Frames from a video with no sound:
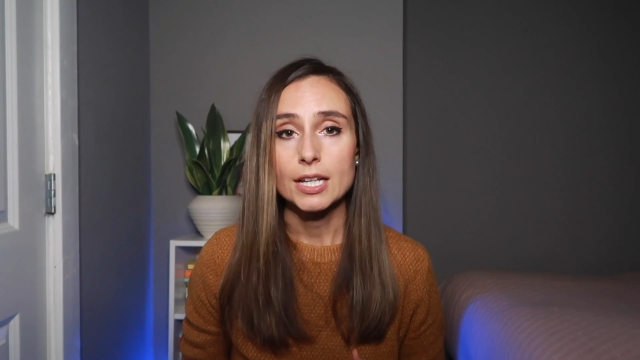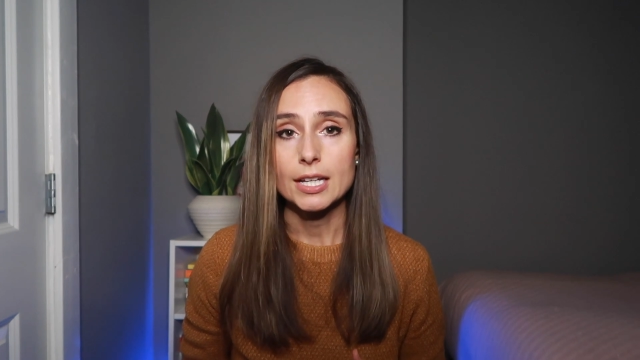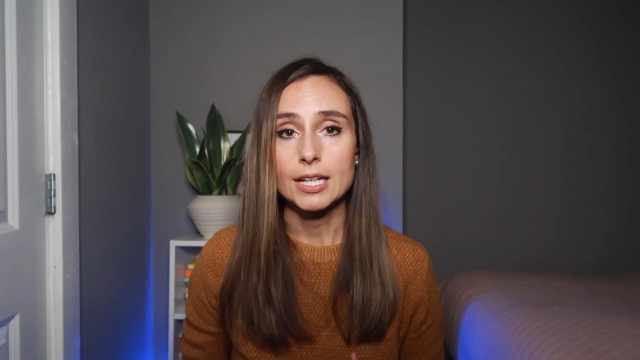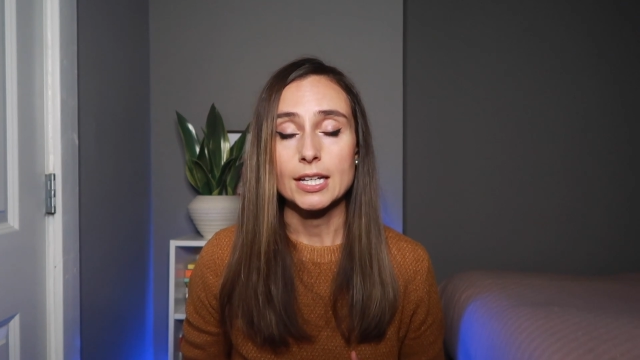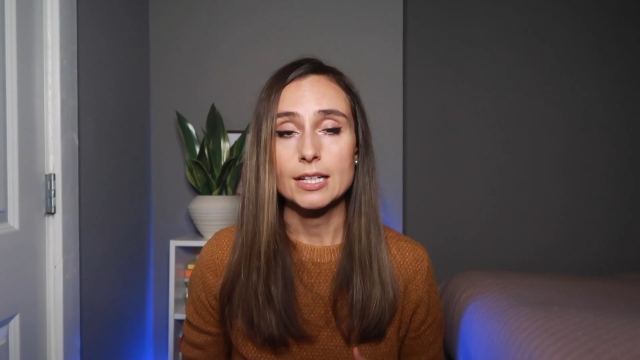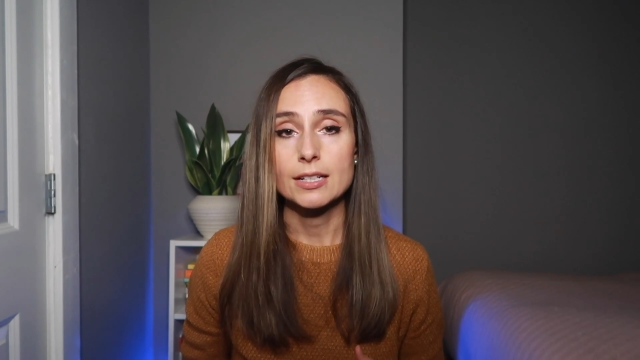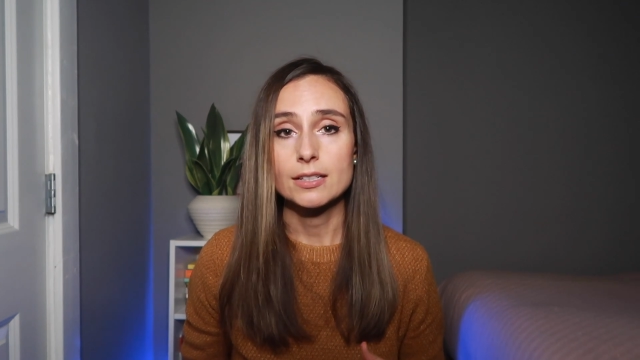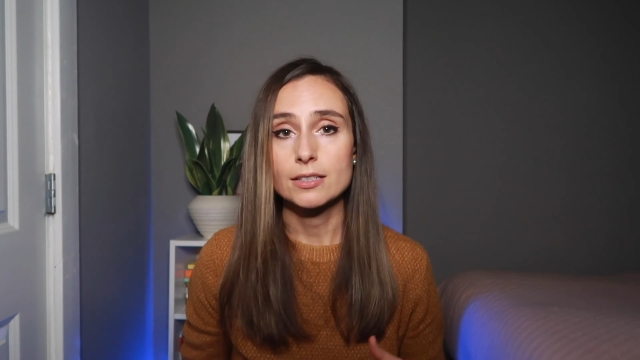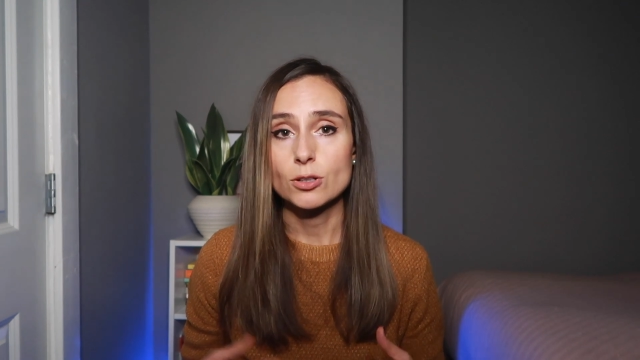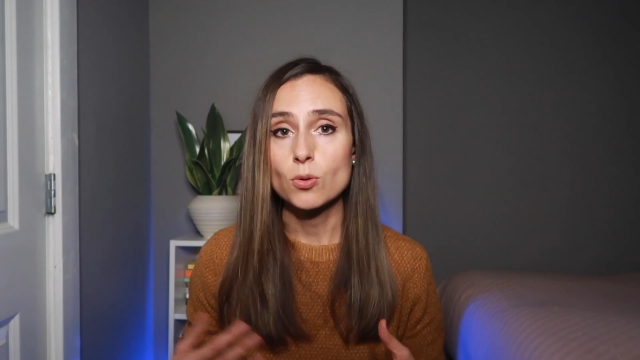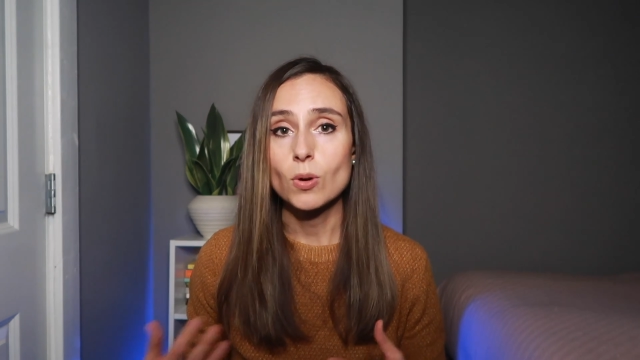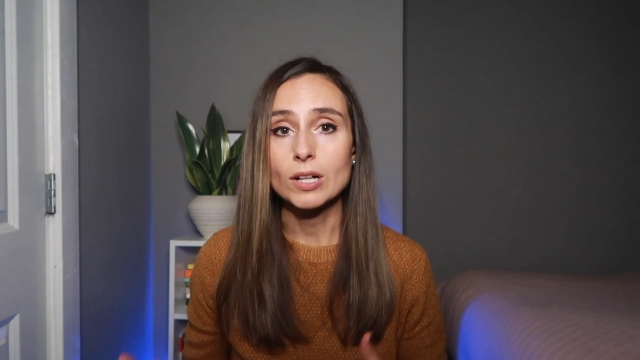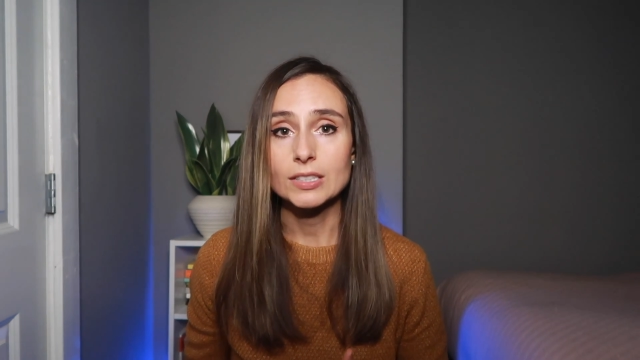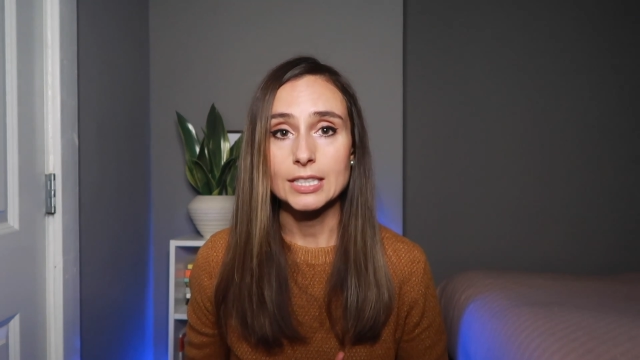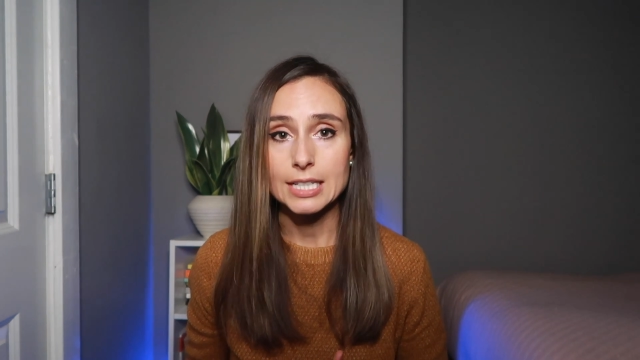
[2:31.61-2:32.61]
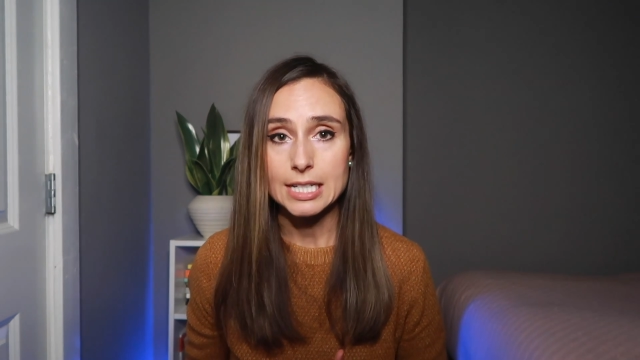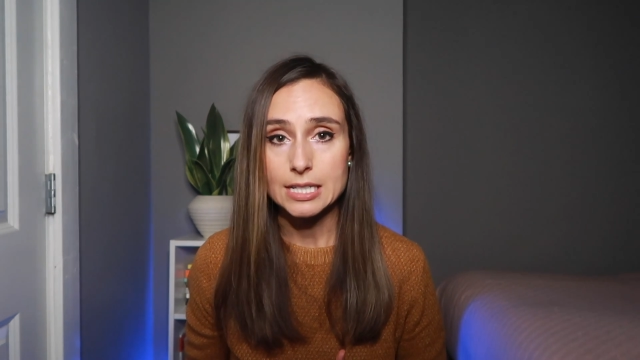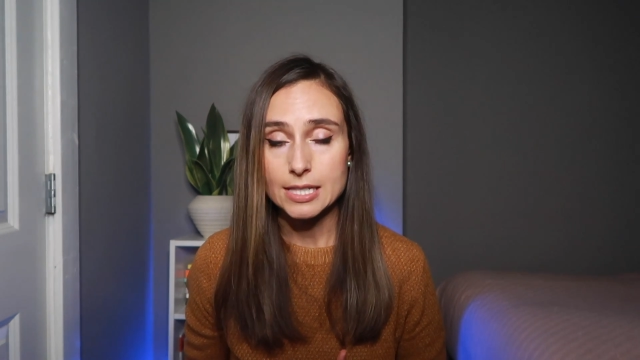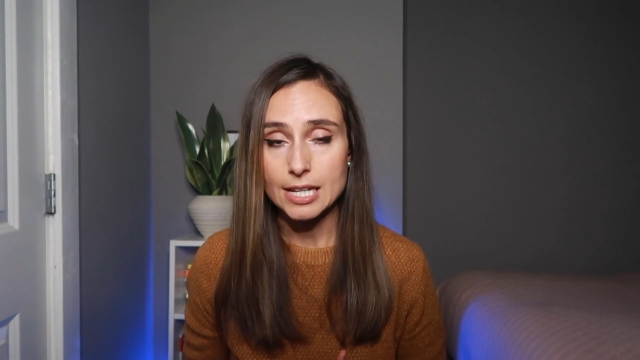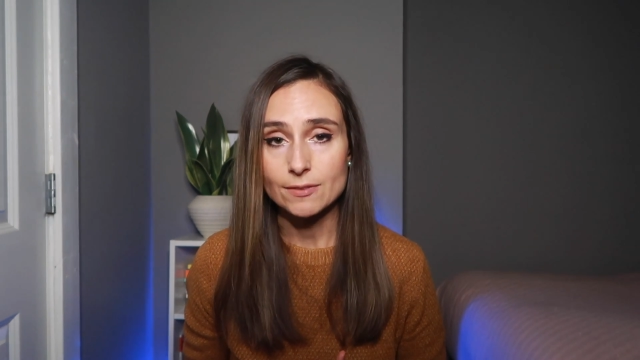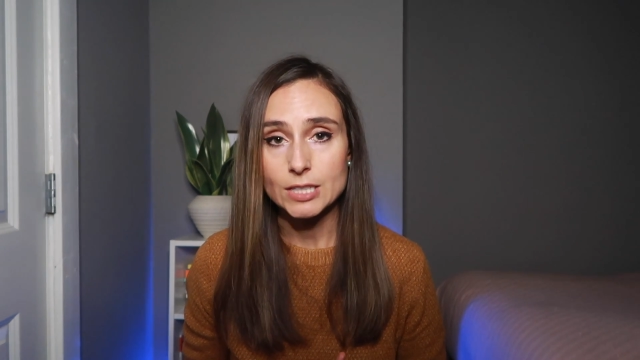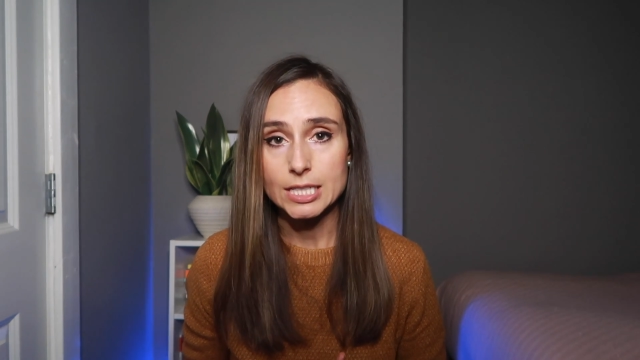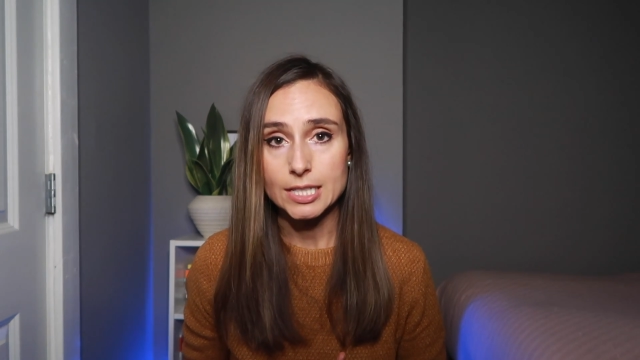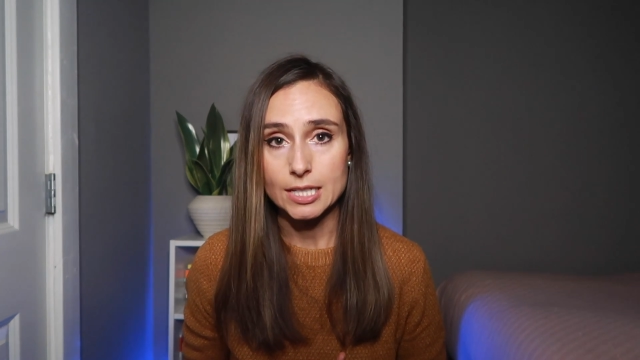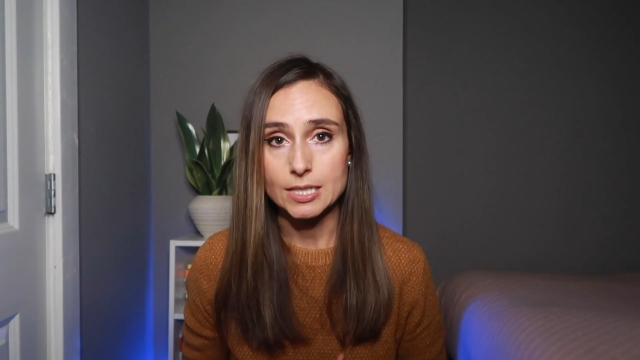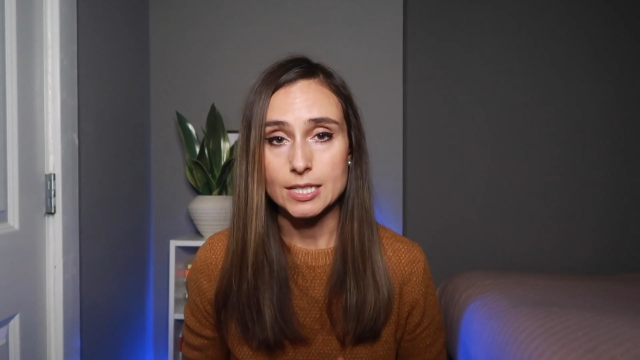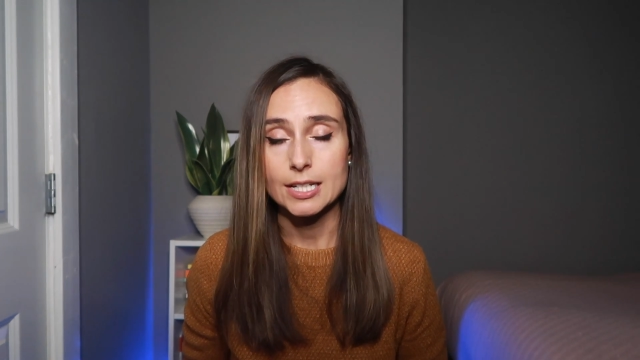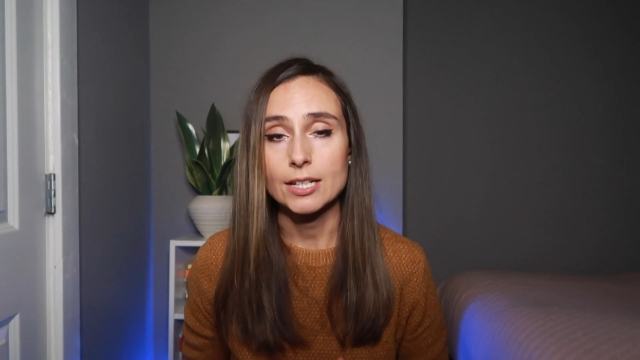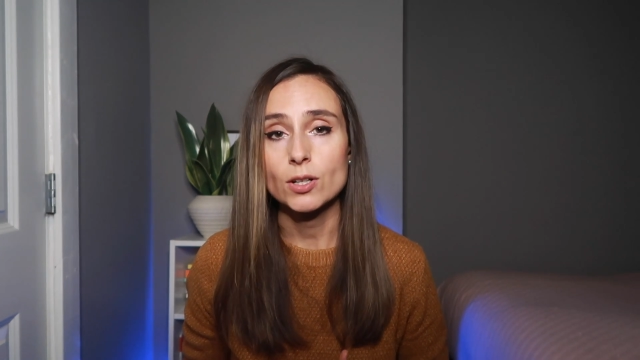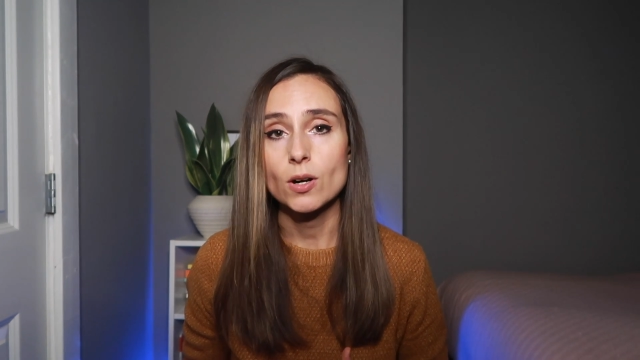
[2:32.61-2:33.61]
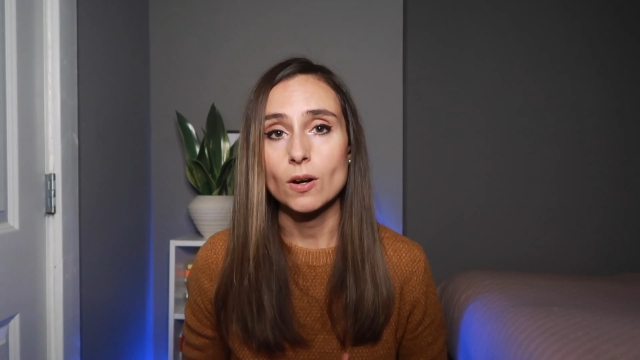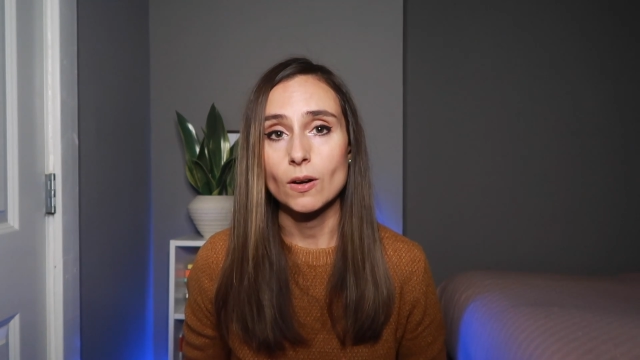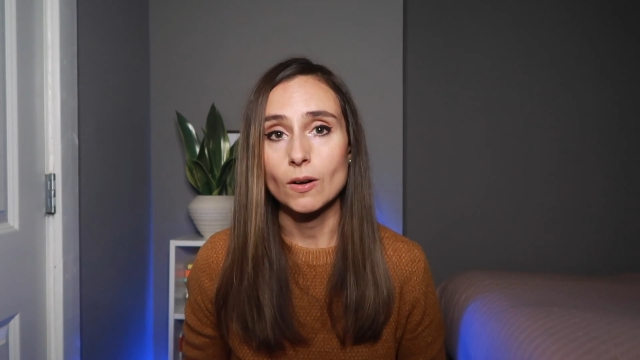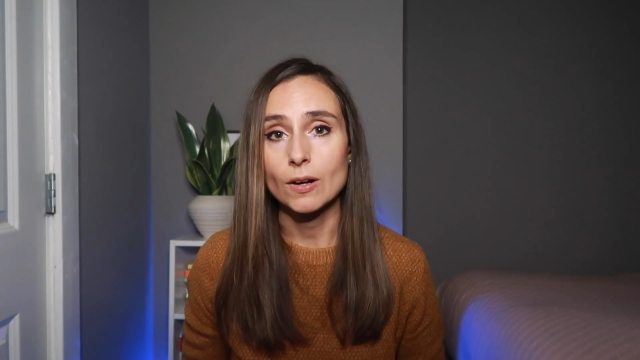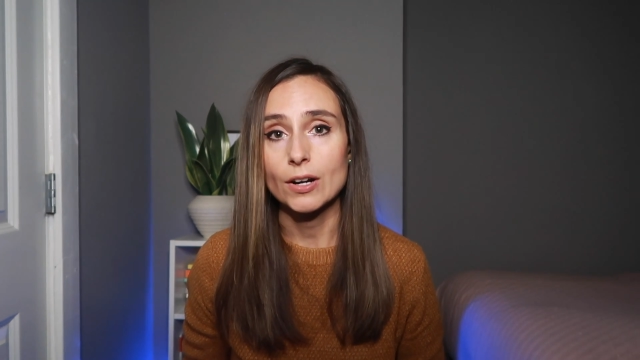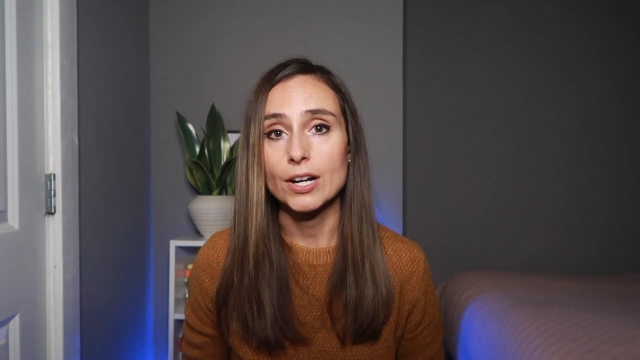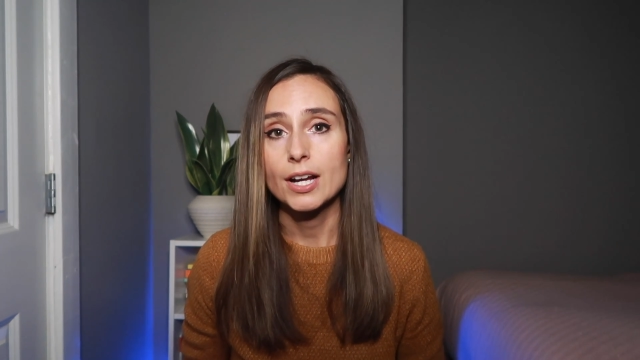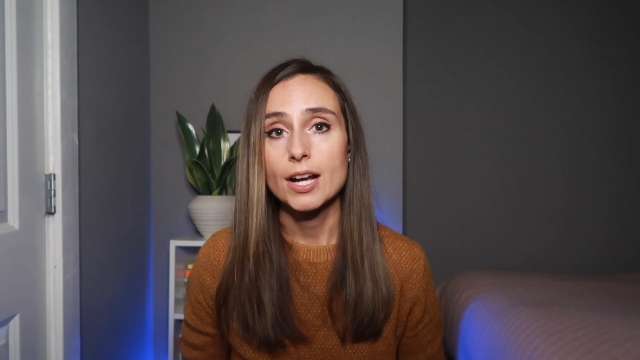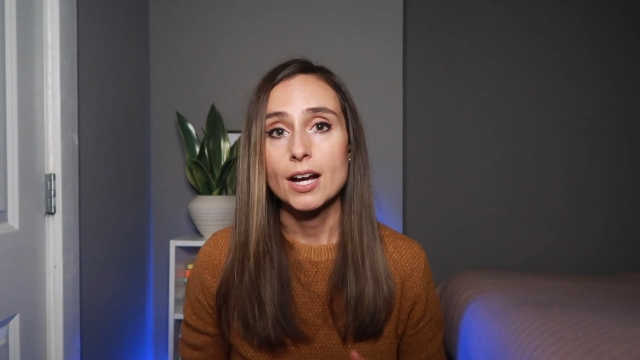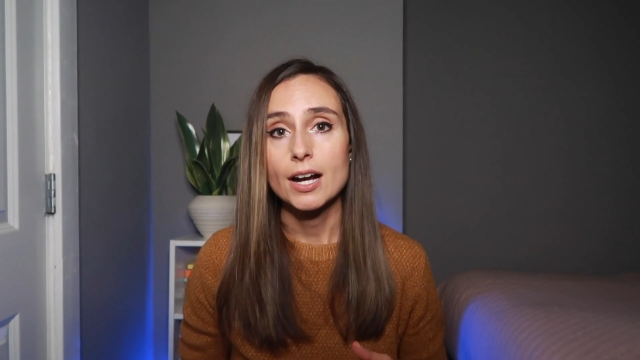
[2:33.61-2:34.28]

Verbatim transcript: in quality and safety testing are